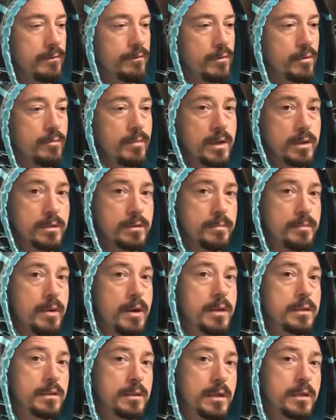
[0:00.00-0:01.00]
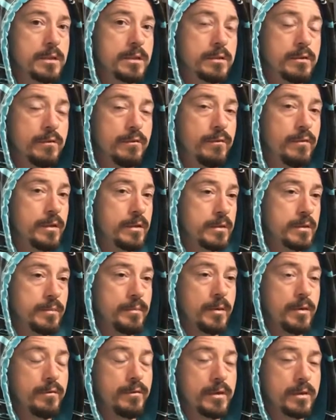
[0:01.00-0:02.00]
for my surprise, it actually fits
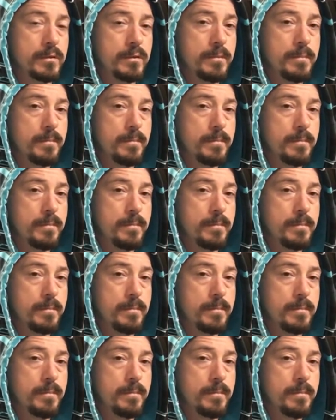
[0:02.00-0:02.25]
perfect.